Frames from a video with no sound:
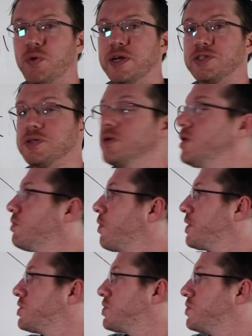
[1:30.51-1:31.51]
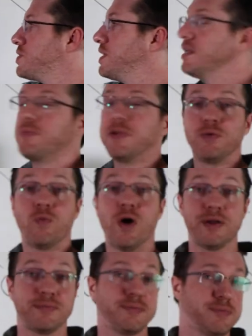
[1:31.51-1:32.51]
equation when we choose z to be
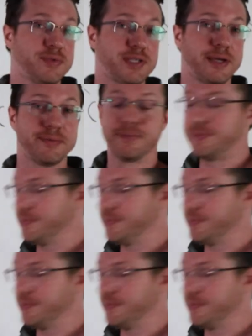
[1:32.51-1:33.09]
1, say.